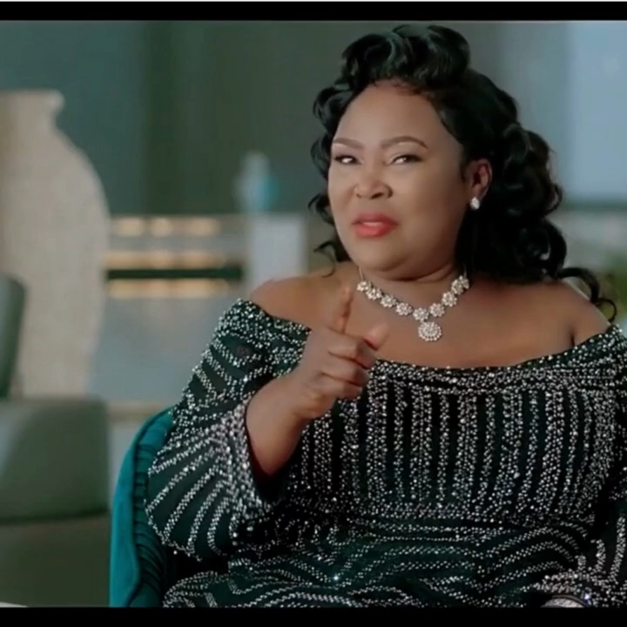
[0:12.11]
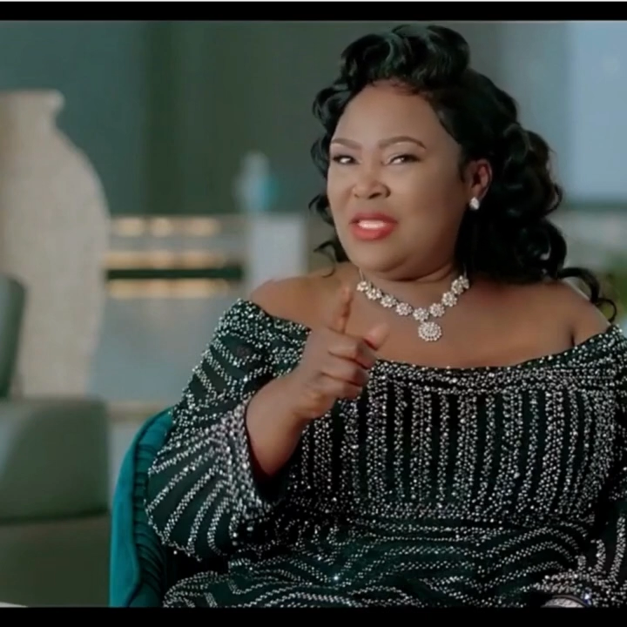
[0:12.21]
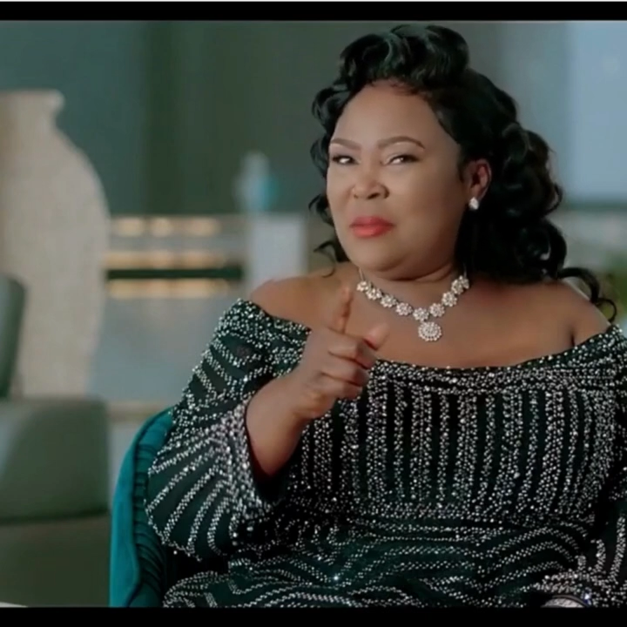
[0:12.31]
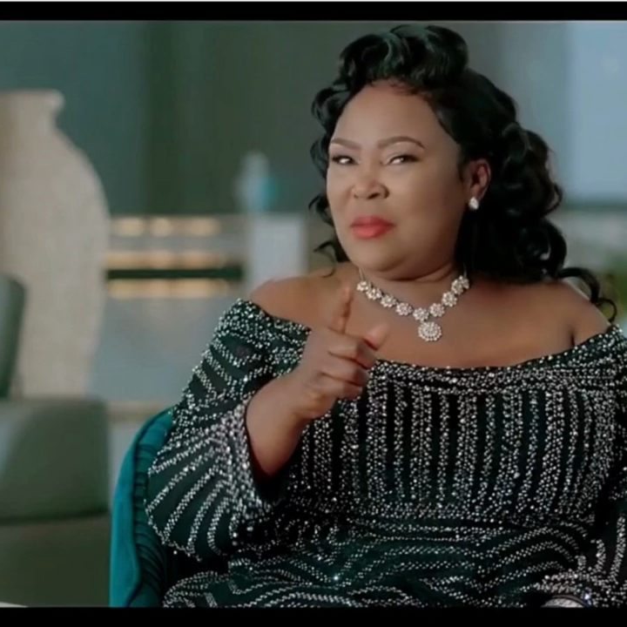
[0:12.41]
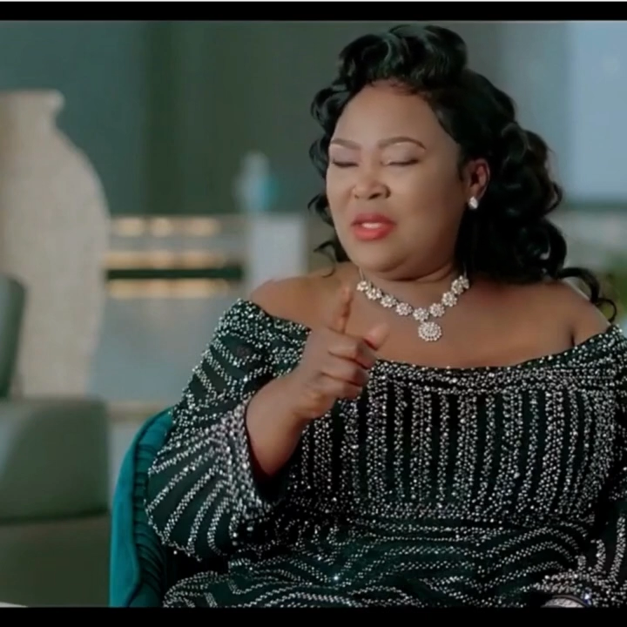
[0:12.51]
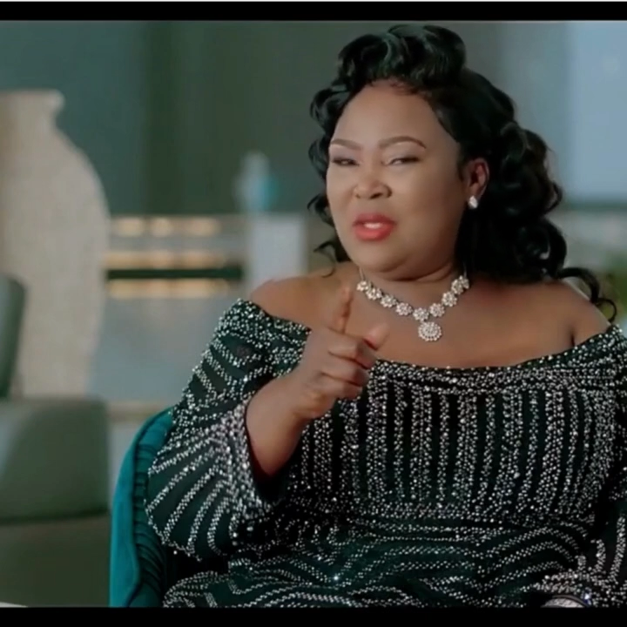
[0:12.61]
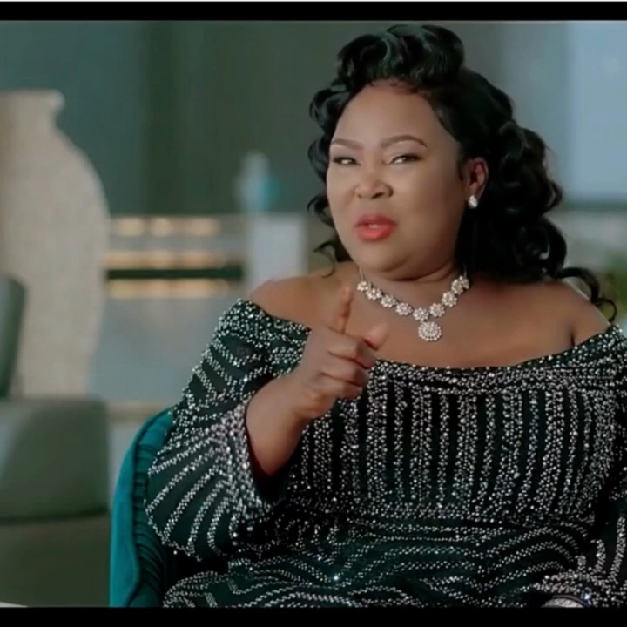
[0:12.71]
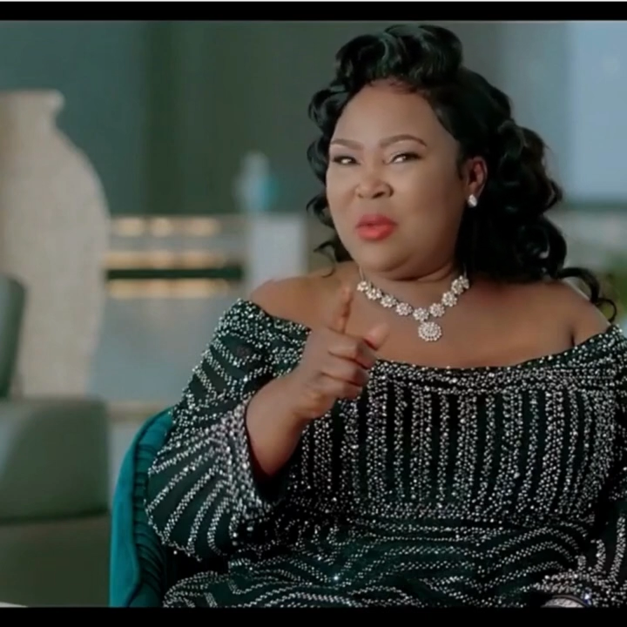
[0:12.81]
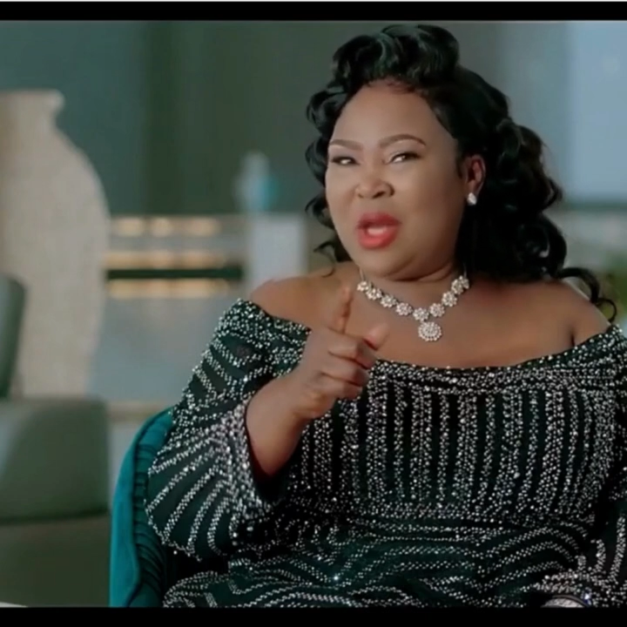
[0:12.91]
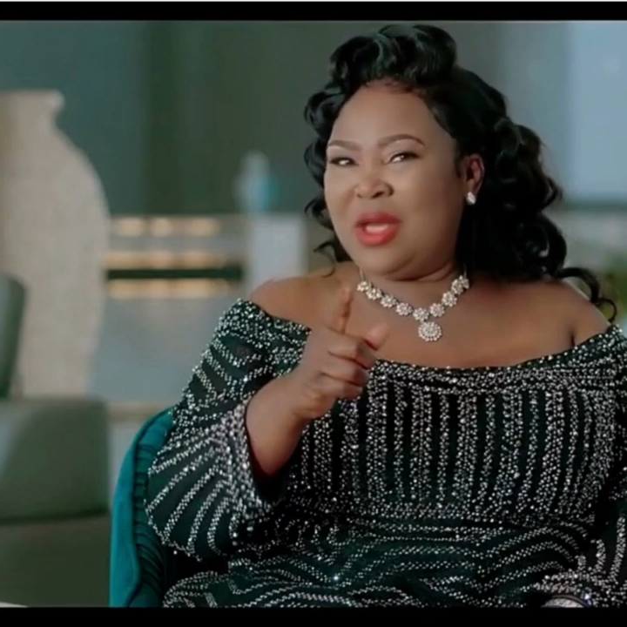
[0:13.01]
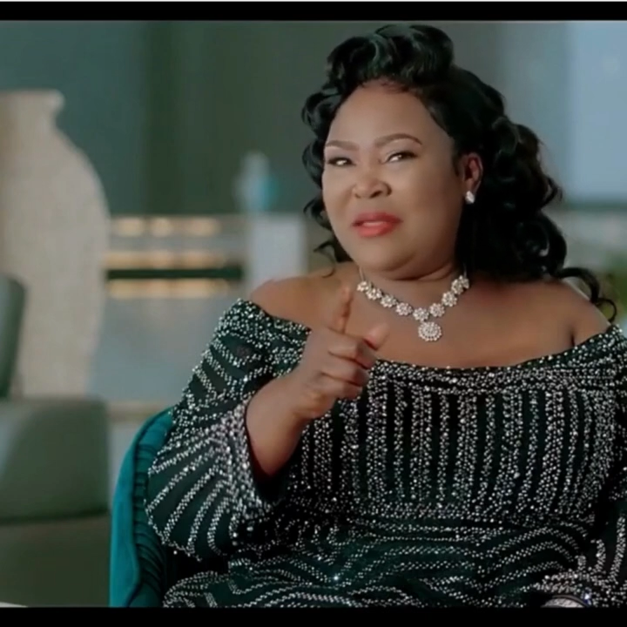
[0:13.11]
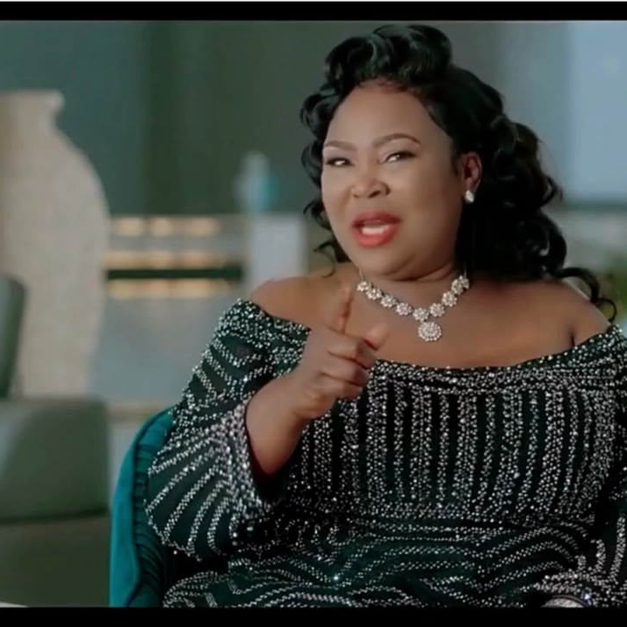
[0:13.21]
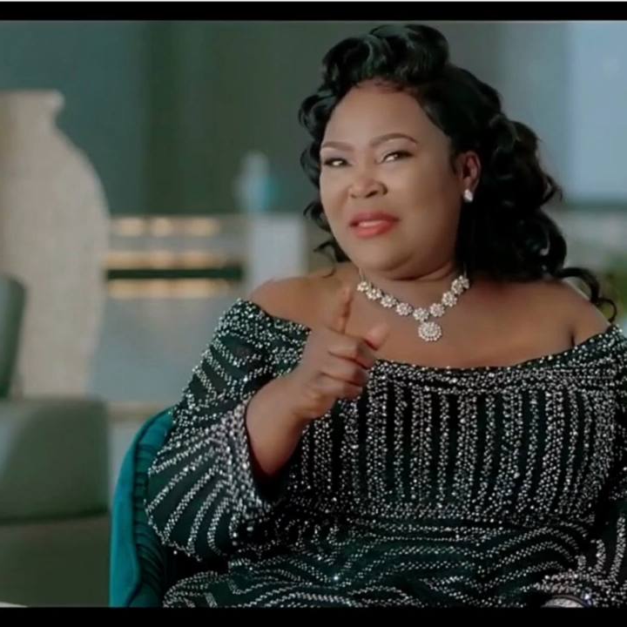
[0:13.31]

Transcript: of the spiritual world